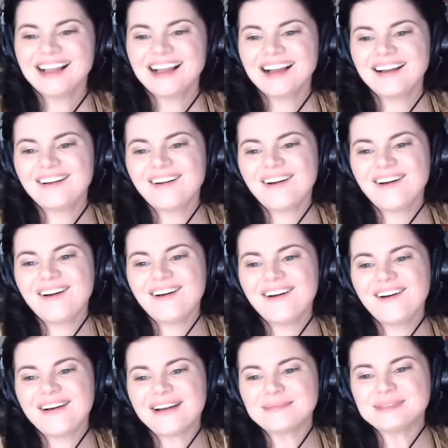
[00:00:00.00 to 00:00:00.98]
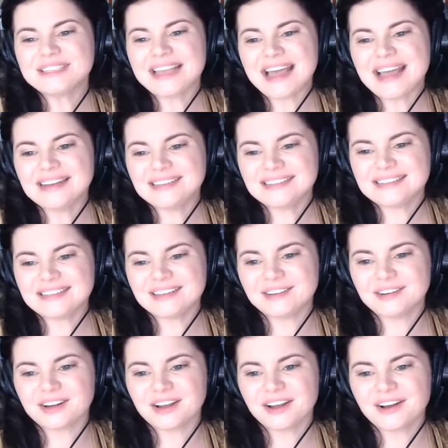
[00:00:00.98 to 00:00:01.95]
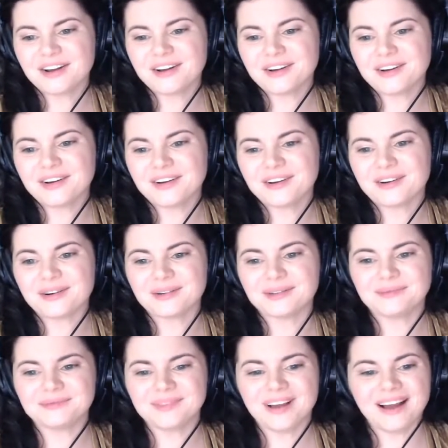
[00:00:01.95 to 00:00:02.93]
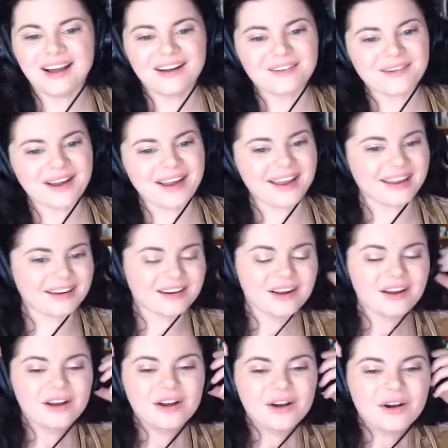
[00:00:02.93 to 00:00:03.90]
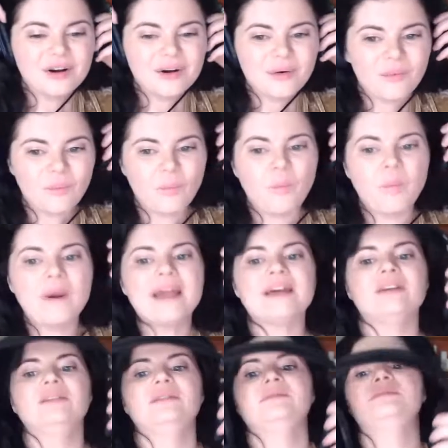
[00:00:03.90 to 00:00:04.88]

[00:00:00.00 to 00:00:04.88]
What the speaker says: Oh, I'm sad to see her go. All right. Well,